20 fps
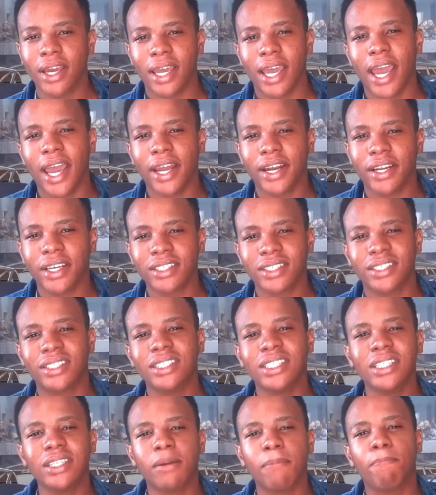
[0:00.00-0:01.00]
And
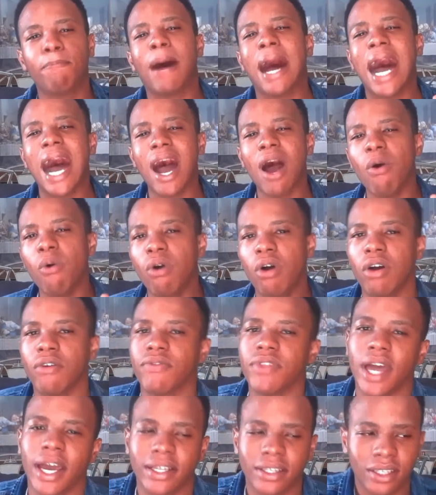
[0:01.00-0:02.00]
see the power of
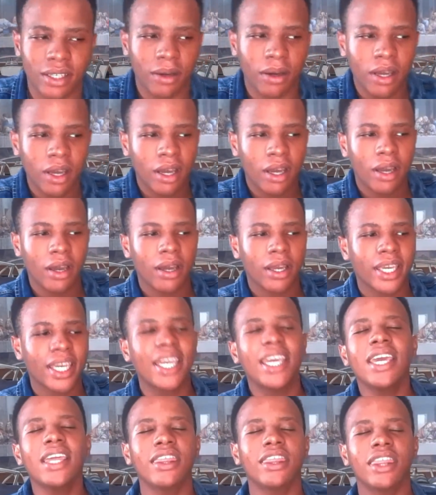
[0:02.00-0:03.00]
that. The
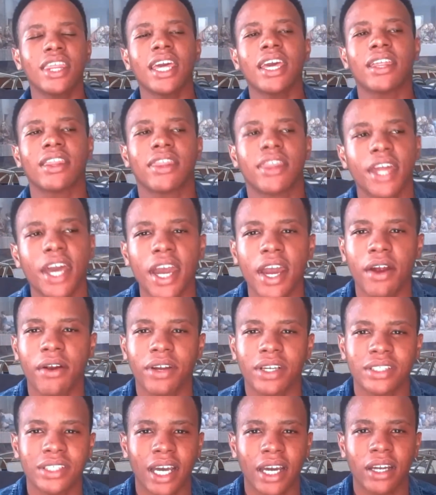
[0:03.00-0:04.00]
key thing there
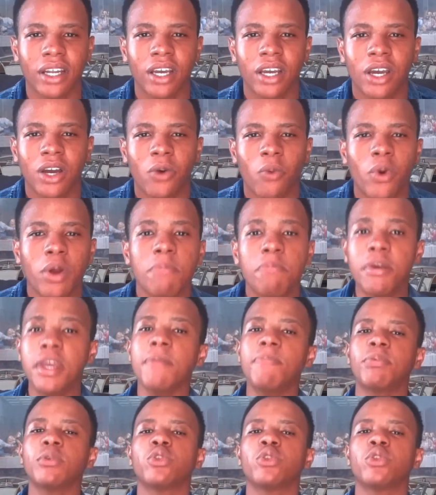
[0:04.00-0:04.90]
is that when people